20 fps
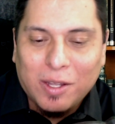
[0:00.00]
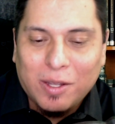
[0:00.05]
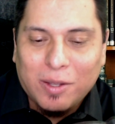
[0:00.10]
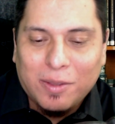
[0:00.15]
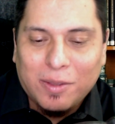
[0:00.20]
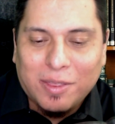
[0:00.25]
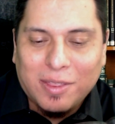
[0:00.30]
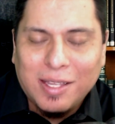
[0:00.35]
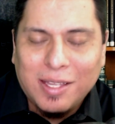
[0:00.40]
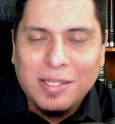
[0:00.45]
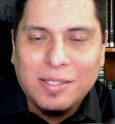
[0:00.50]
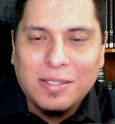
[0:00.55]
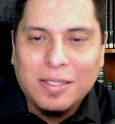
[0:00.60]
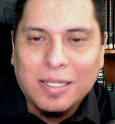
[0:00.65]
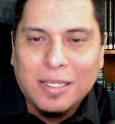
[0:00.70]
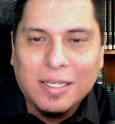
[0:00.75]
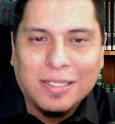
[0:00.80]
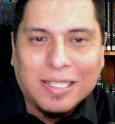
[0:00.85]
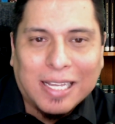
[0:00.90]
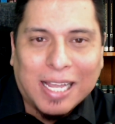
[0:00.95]
these
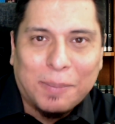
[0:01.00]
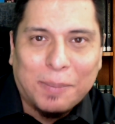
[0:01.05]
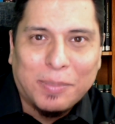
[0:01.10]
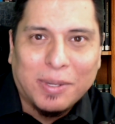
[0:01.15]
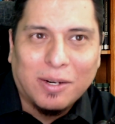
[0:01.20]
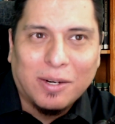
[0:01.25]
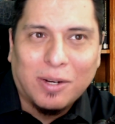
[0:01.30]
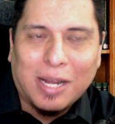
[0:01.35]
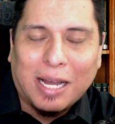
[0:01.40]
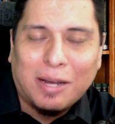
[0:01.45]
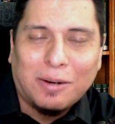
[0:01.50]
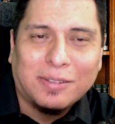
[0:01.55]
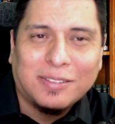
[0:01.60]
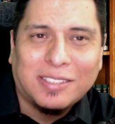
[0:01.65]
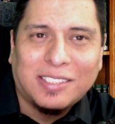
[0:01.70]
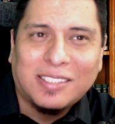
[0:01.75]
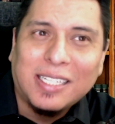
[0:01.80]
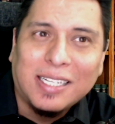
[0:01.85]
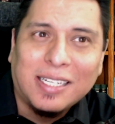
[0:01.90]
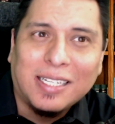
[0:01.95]
things happened out of
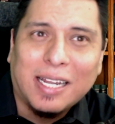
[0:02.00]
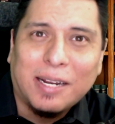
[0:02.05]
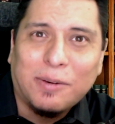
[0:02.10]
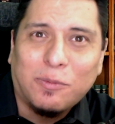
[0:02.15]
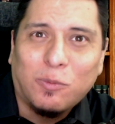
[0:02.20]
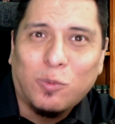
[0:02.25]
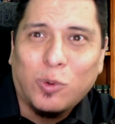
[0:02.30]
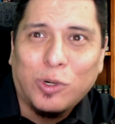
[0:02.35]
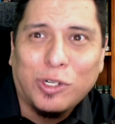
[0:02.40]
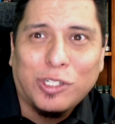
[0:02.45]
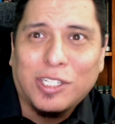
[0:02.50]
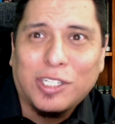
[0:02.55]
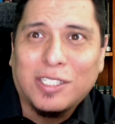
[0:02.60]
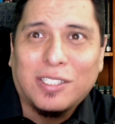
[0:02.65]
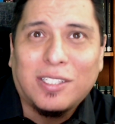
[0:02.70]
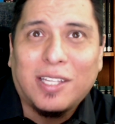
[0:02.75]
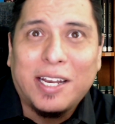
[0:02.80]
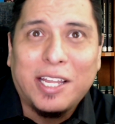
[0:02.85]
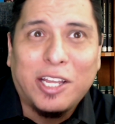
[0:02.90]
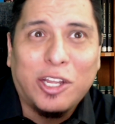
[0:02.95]
scene and we're
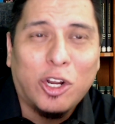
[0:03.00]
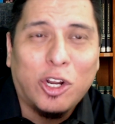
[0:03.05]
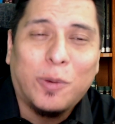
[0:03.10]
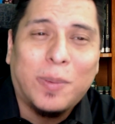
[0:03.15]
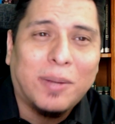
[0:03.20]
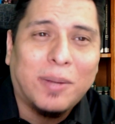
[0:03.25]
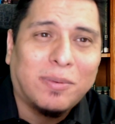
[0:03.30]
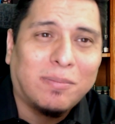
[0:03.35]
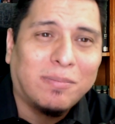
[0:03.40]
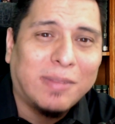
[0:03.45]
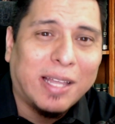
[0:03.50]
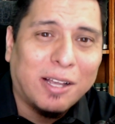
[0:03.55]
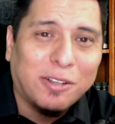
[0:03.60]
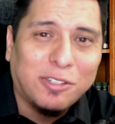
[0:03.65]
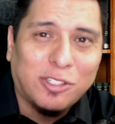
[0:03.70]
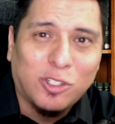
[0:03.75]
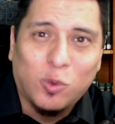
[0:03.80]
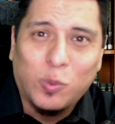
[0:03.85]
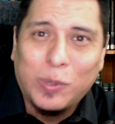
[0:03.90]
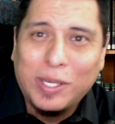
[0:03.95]
just letting you know about them now
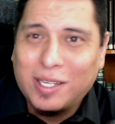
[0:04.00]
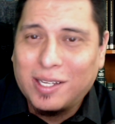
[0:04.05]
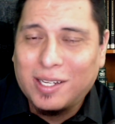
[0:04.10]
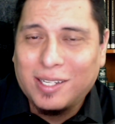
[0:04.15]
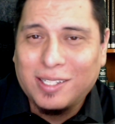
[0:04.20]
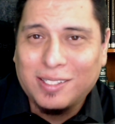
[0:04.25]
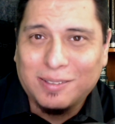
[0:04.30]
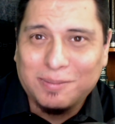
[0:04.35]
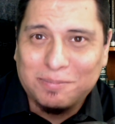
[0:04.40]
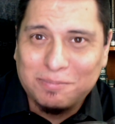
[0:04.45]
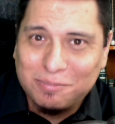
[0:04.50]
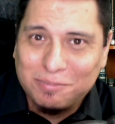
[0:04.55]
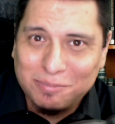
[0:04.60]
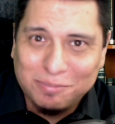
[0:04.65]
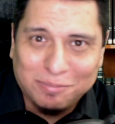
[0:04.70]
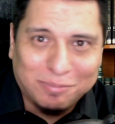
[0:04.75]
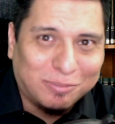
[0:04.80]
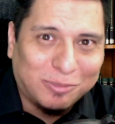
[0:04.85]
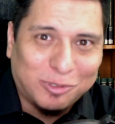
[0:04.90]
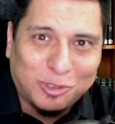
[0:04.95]
so we can
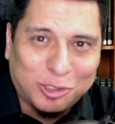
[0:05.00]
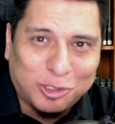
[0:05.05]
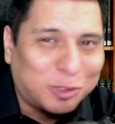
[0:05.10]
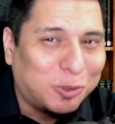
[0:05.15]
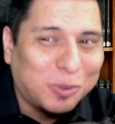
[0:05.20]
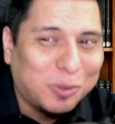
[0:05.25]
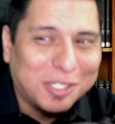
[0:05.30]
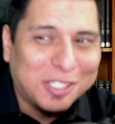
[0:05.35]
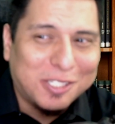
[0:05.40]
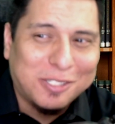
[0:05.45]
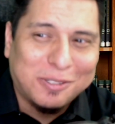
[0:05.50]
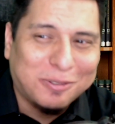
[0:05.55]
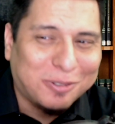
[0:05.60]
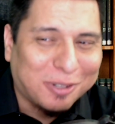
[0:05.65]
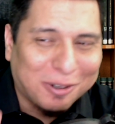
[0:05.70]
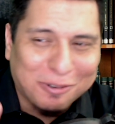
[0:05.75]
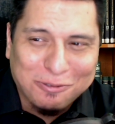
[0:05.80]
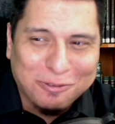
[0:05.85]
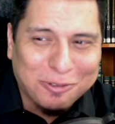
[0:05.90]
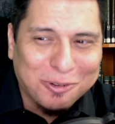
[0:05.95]
do this,
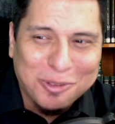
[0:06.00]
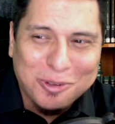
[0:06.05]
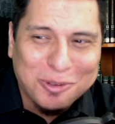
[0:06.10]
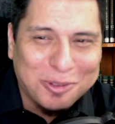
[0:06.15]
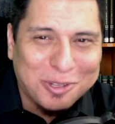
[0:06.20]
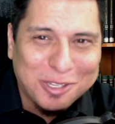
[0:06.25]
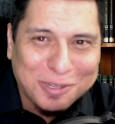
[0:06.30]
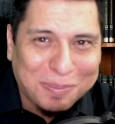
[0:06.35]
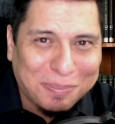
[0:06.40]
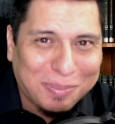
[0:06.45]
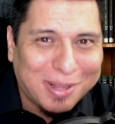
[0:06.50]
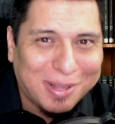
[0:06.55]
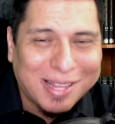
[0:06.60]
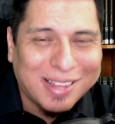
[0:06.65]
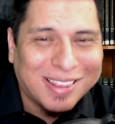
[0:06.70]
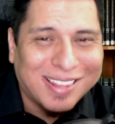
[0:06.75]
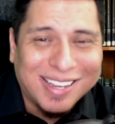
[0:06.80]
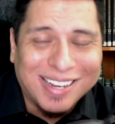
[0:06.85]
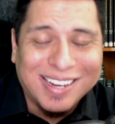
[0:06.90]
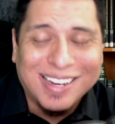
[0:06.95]
can further this
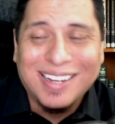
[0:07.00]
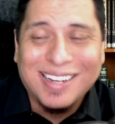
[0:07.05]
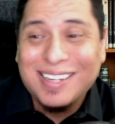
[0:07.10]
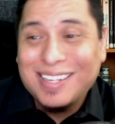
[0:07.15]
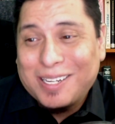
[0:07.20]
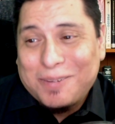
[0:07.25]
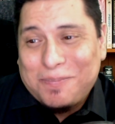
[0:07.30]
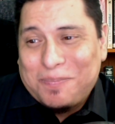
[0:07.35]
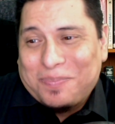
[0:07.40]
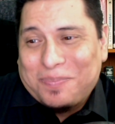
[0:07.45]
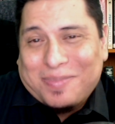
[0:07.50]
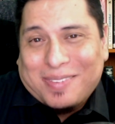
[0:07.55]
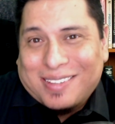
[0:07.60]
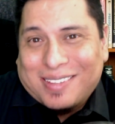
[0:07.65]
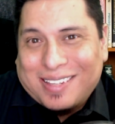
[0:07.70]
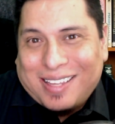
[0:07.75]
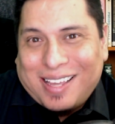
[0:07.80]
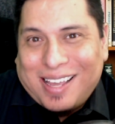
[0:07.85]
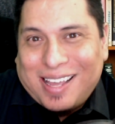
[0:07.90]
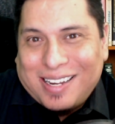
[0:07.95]
plot thing.
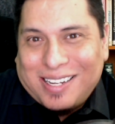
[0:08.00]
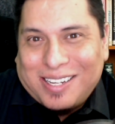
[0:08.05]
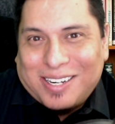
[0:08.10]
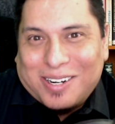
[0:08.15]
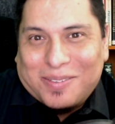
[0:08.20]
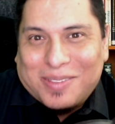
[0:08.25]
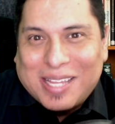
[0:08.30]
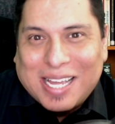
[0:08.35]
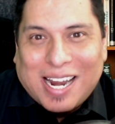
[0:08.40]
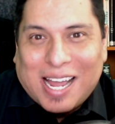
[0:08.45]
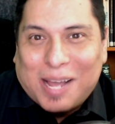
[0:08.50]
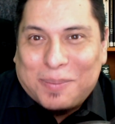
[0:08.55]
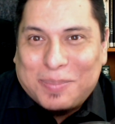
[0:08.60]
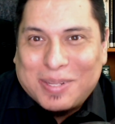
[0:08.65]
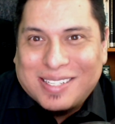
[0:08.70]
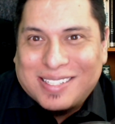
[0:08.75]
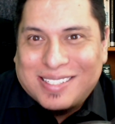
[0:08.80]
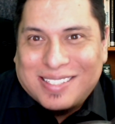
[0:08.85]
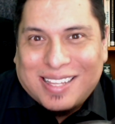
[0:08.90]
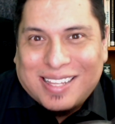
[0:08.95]
And you know that
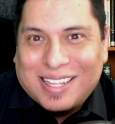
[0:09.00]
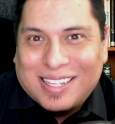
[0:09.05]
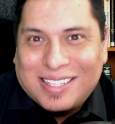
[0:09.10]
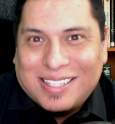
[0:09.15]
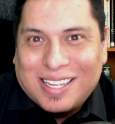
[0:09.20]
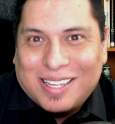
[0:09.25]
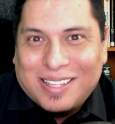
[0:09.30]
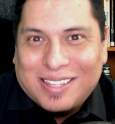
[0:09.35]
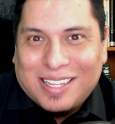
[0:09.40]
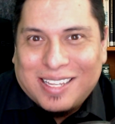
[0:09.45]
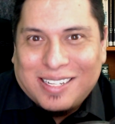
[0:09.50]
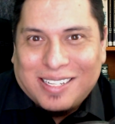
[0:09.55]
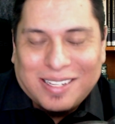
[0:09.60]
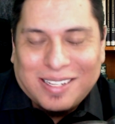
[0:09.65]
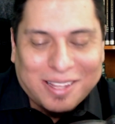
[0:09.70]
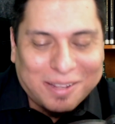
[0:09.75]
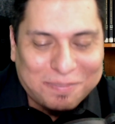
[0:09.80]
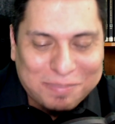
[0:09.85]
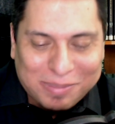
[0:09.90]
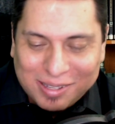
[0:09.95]
happens. That
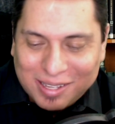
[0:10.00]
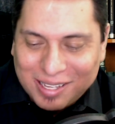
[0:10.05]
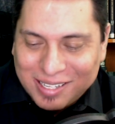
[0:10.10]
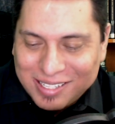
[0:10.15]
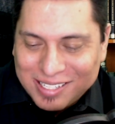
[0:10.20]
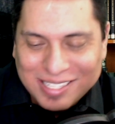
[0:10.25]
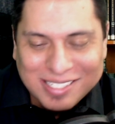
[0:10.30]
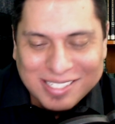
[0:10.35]
it, the plot does